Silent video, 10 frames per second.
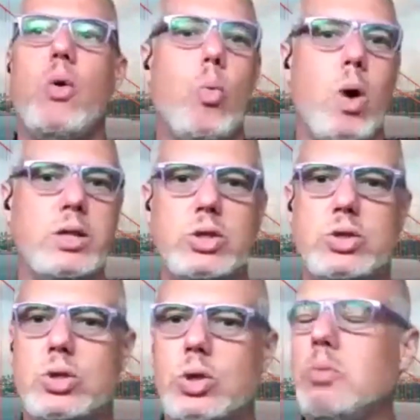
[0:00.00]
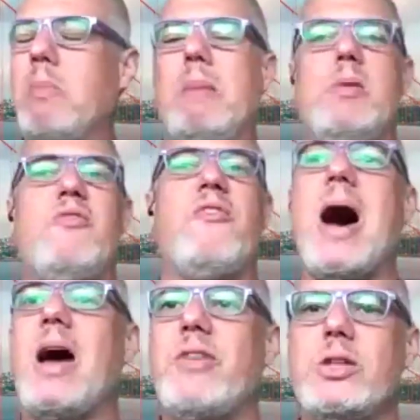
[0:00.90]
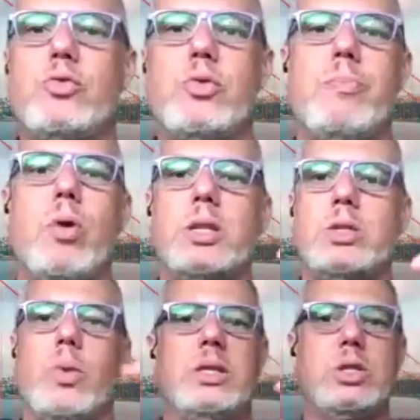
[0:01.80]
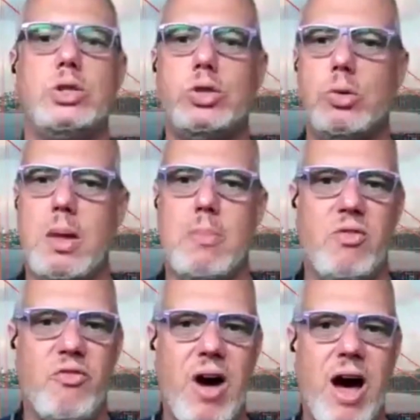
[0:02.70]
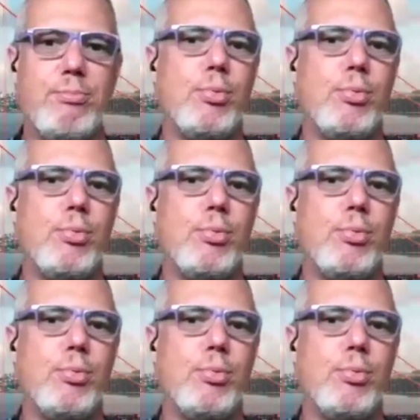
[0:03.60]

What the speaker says: 1 to 2, maybe 5 entry points, 1 to 2, maybe 5